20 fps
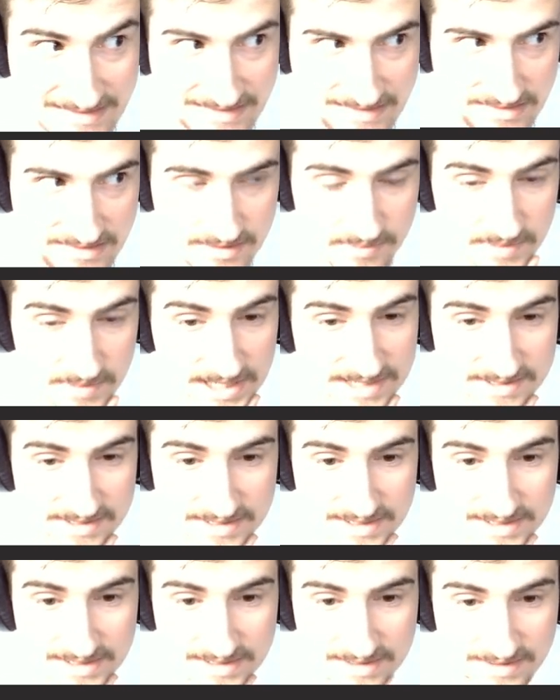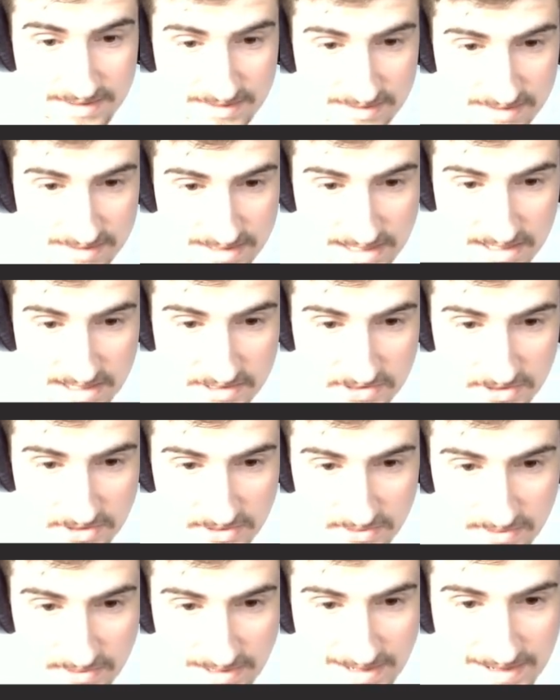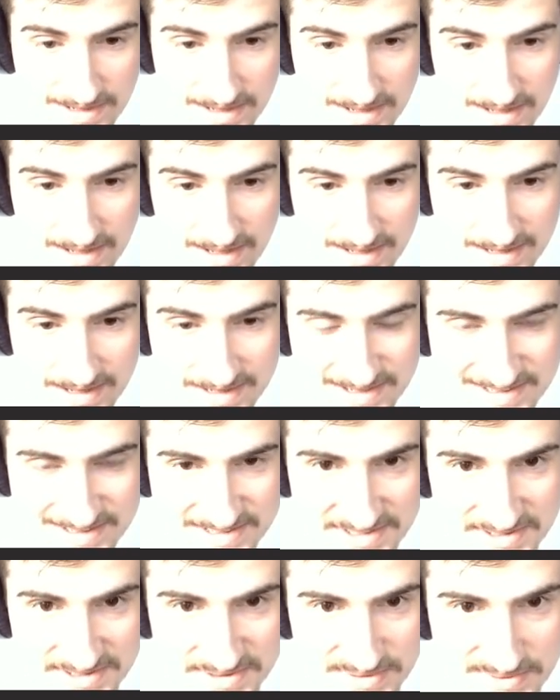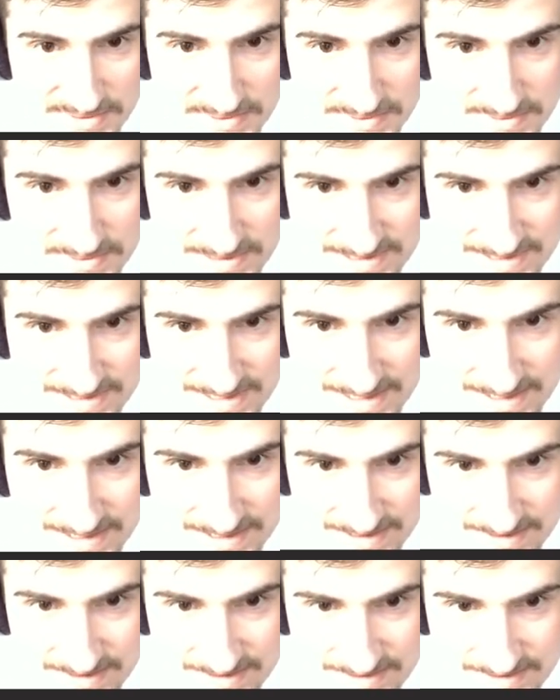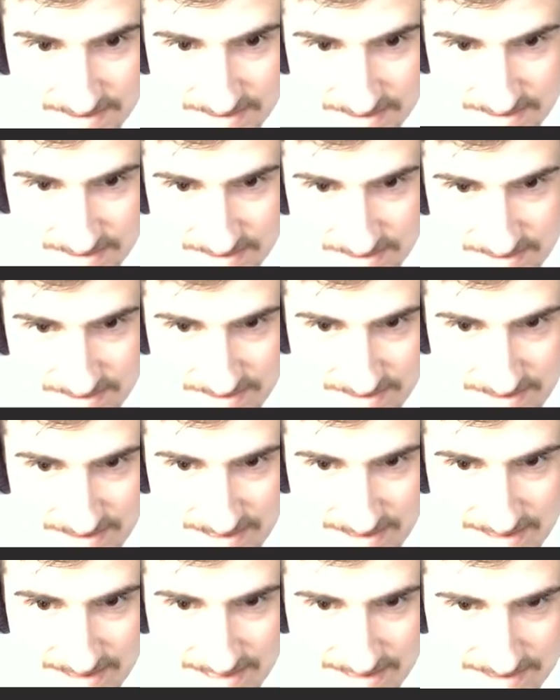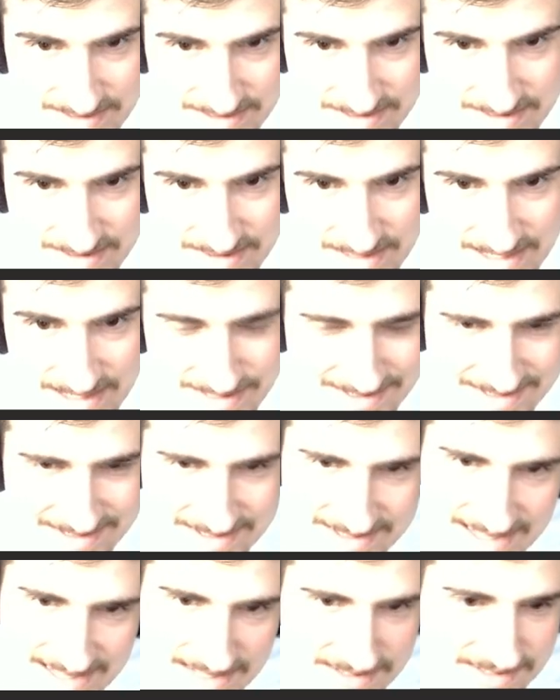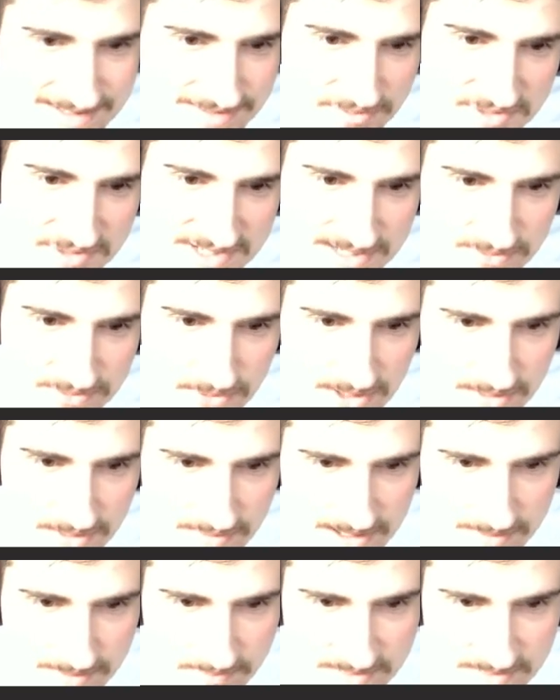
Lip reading: I'm guessing in any sort of way. So it's I think that's what seems weird to me.